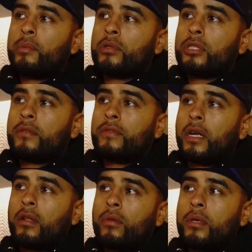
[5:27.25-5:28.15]
people should
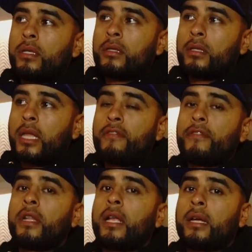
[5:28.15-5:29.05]
follow what they
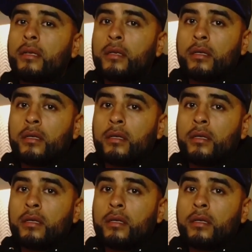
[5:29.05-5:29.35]
feel like